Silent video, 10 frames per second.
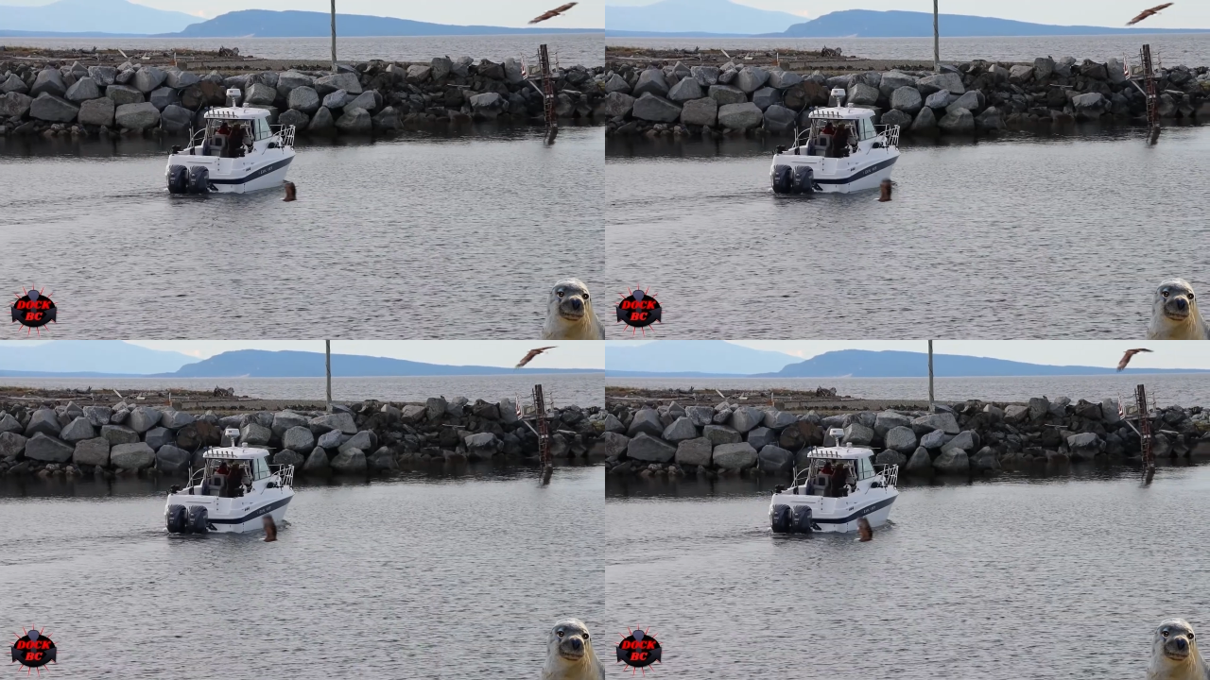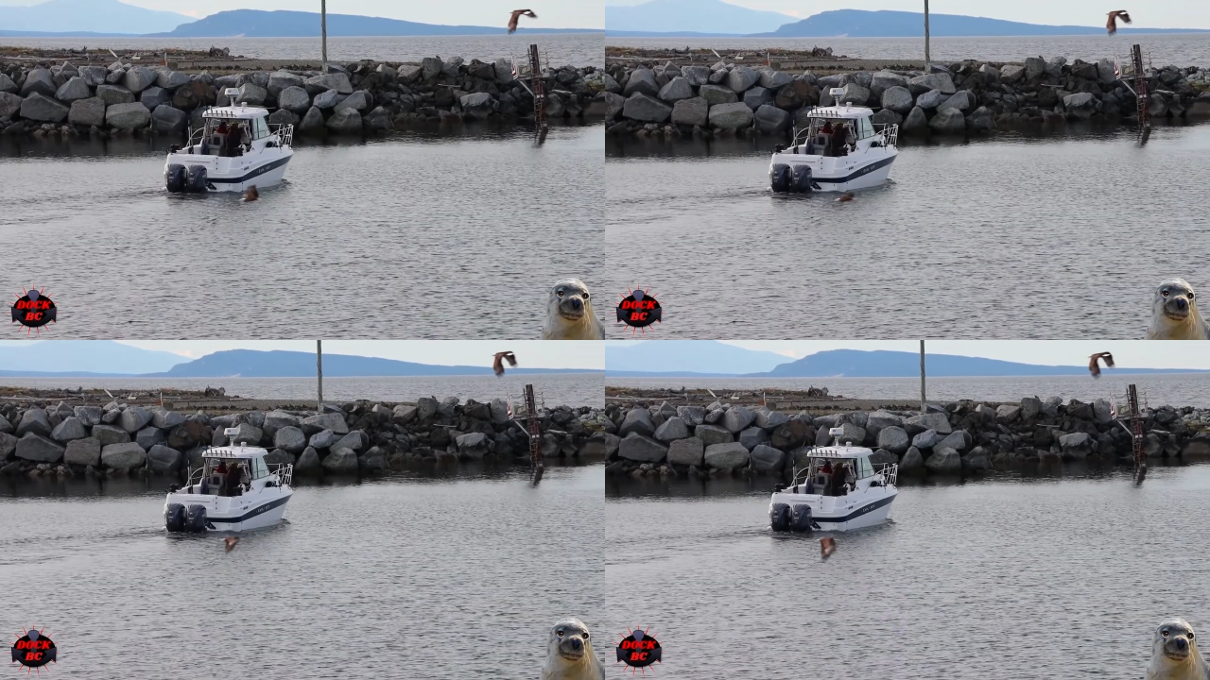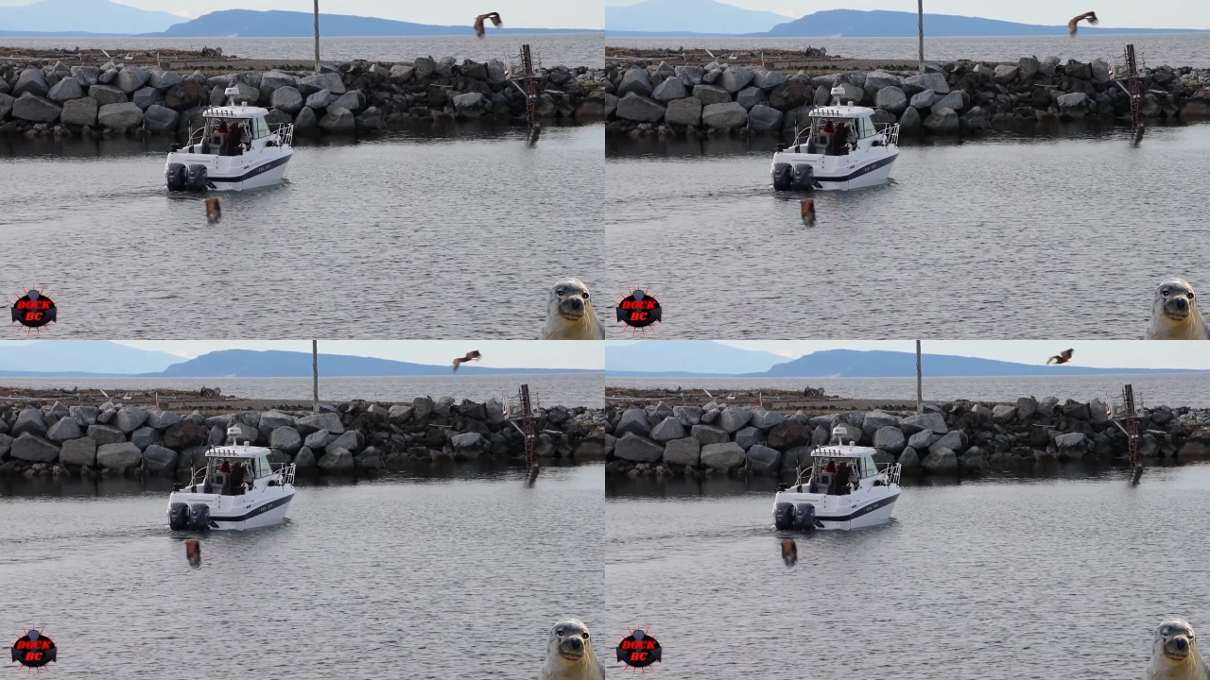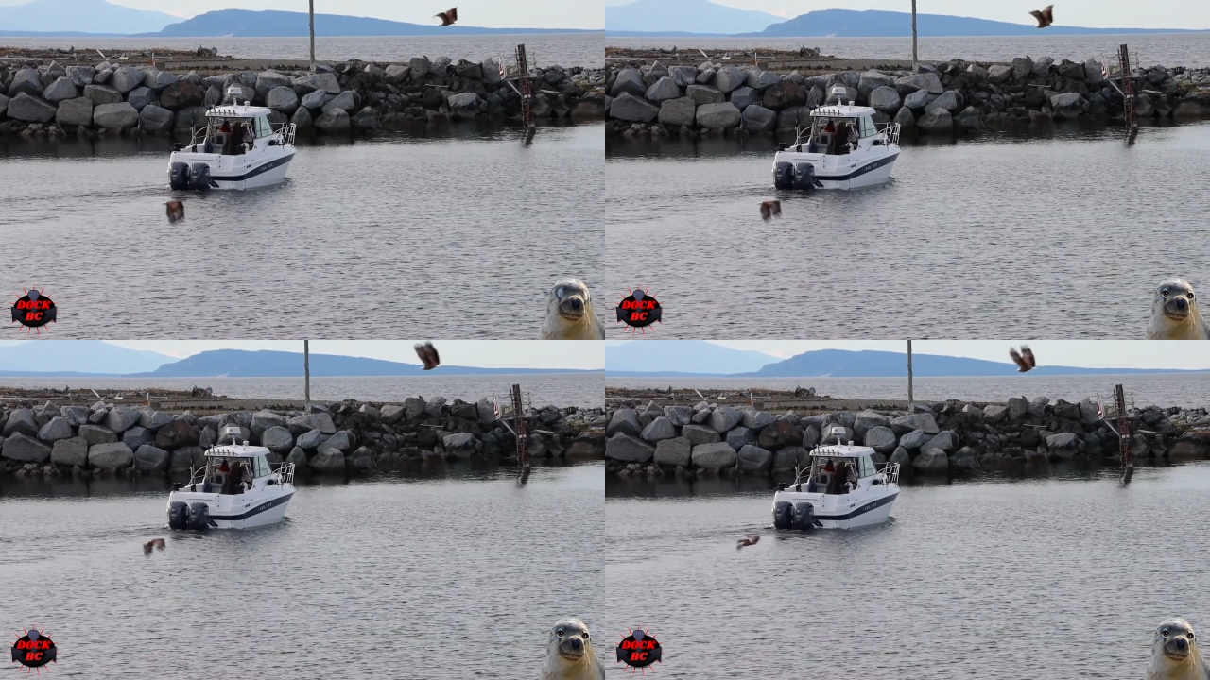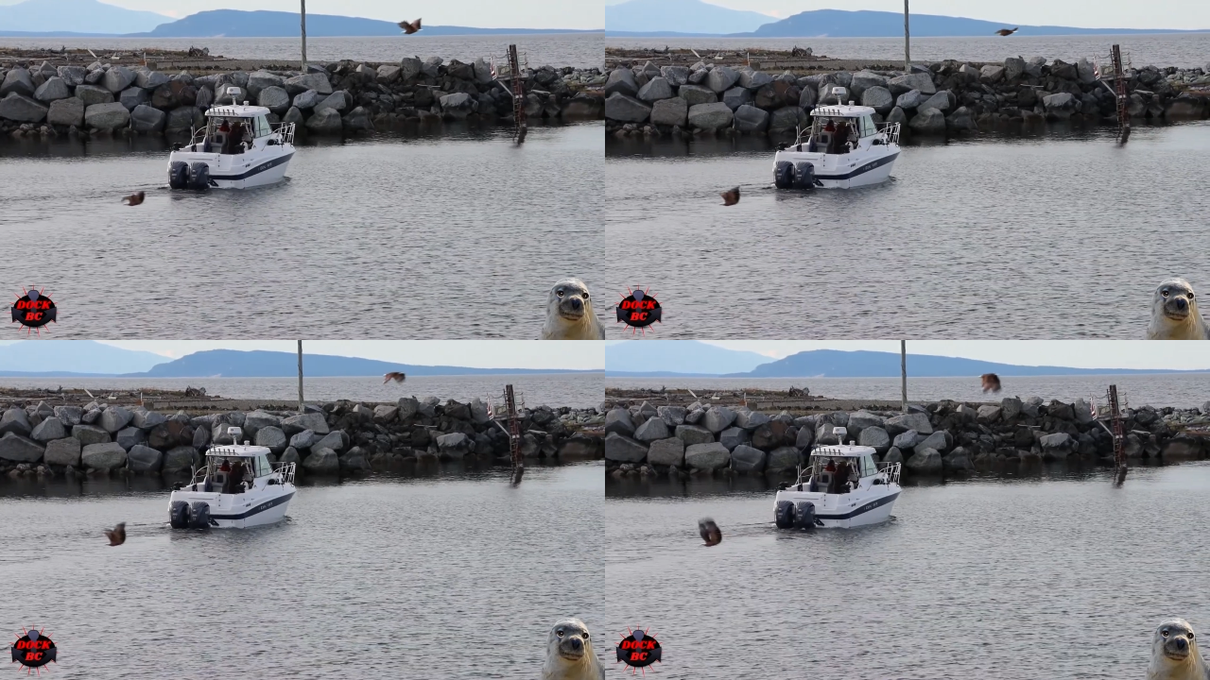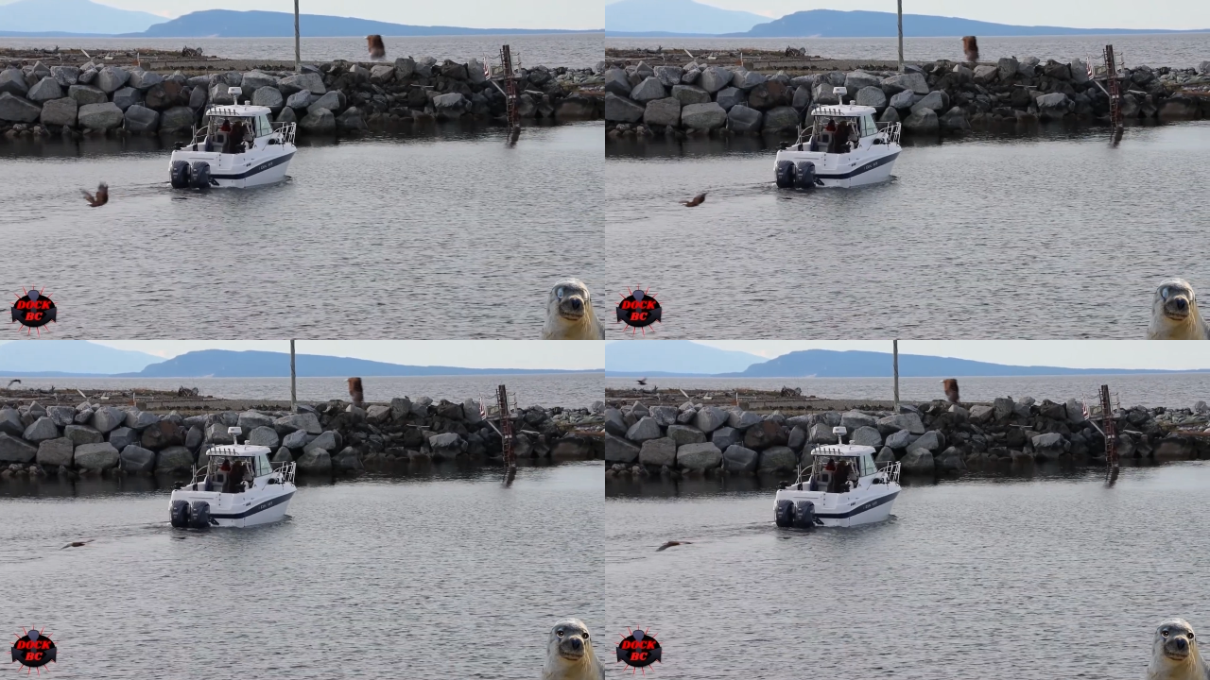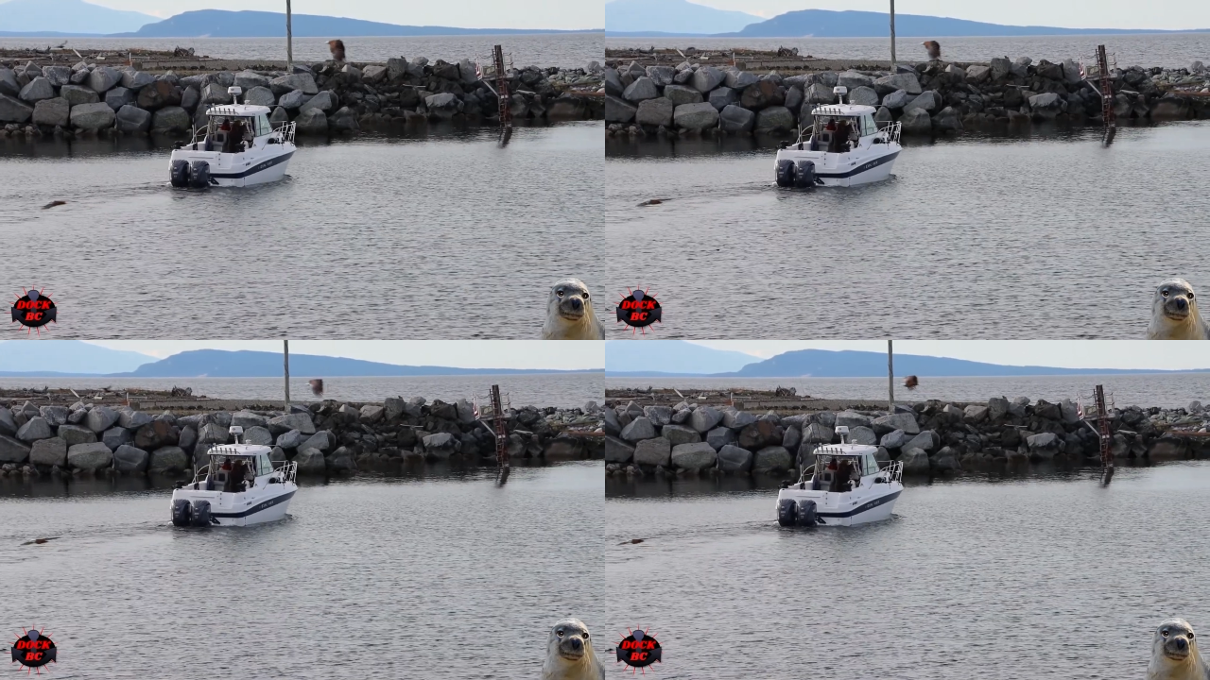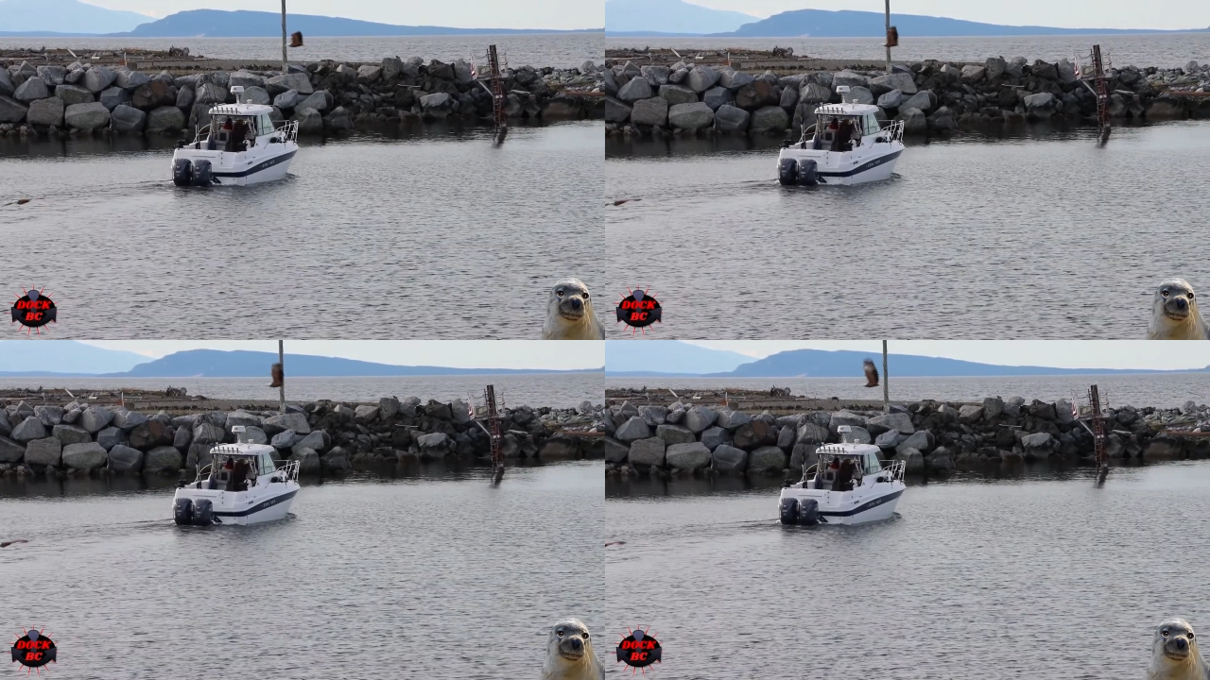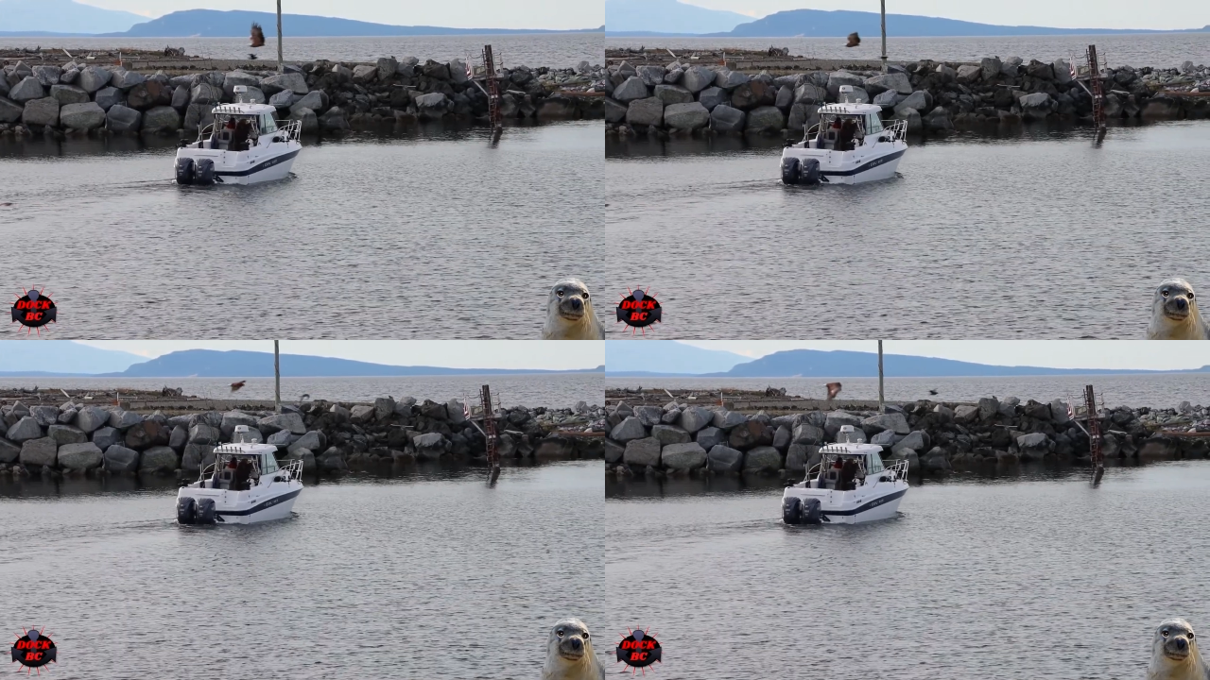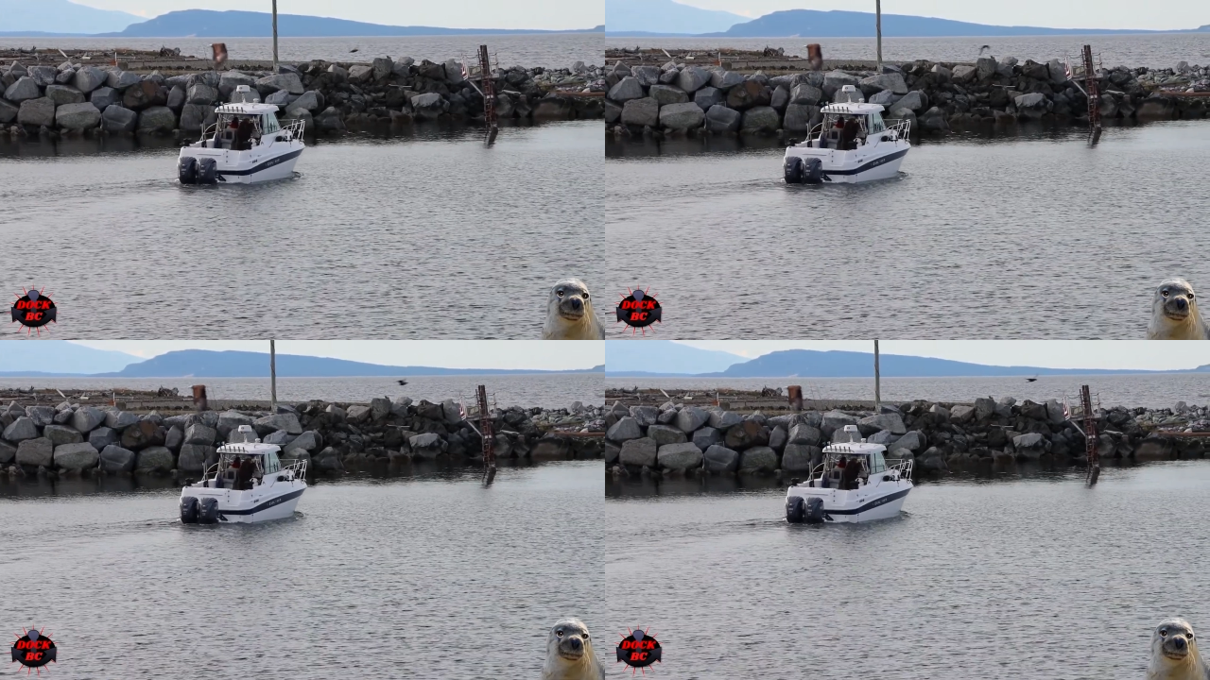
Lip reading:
Nobody's mouth can be seen.